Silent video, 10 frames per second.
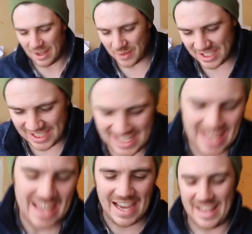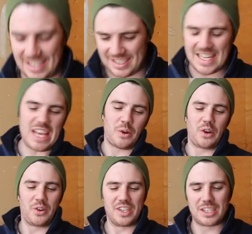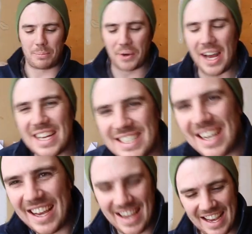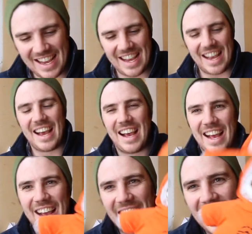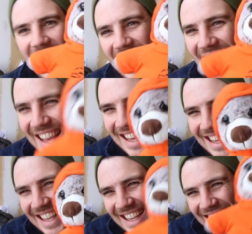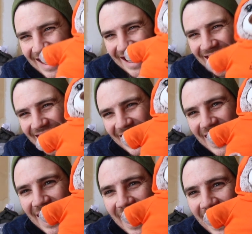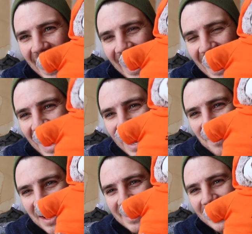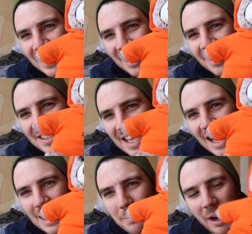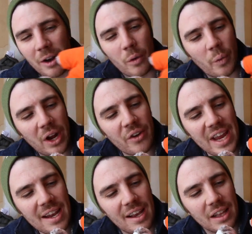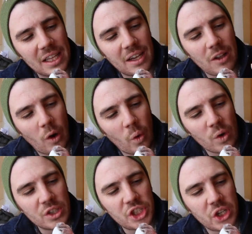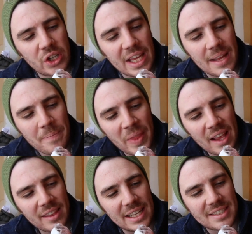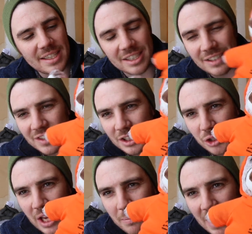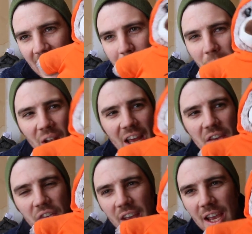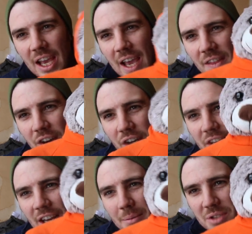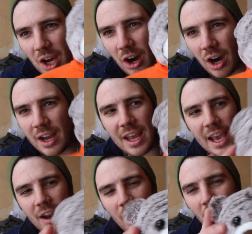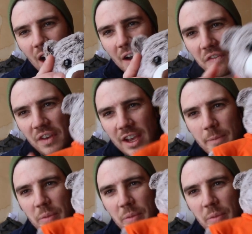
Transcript: and it was the secret or the surprise. I have this little teddy bear wearing a little orange hoodie that says Living the Dream Camper Life, and the hood comes on and off.